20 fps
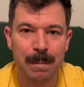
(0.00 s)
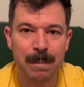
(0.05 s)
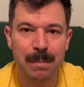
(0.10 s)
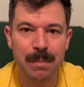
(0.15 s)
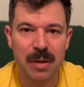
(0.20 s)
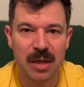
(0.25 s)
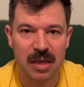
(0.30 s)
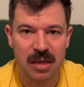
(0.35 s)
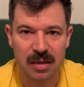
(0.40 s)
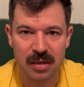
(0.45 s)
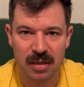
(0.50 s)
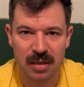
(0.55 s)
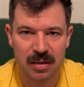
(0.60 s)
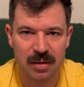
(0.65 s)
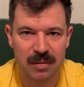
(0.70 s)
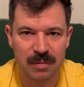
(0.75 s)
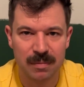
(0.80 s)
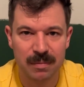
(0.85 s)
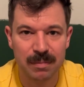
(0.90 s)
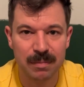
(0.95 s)
big
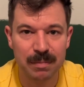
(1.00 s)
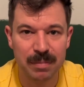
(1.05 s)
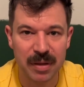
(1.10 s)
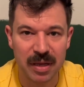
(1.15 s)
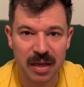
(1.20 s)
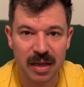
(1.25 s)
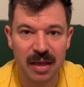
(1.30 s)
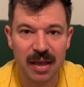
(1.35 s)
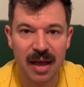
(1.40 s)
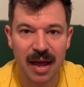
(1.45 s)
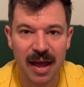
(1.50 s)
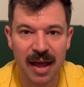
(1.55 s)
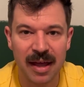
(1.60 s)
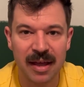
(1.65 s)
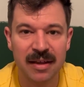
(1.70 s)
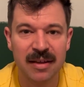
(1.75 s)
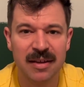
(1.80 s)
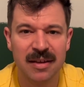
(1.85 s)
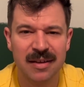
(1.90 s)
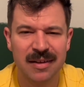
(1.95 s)
guy,
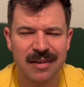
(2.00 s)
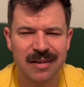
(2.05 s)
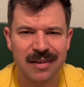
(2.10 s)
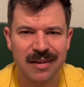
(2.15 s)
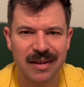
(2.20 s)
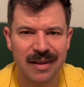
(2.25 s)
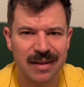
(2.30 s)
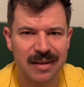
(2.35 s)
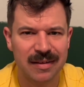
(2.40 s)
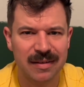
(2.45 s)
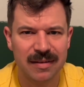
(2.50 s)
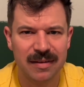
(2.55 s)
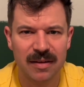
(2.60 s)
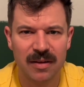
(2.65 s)
like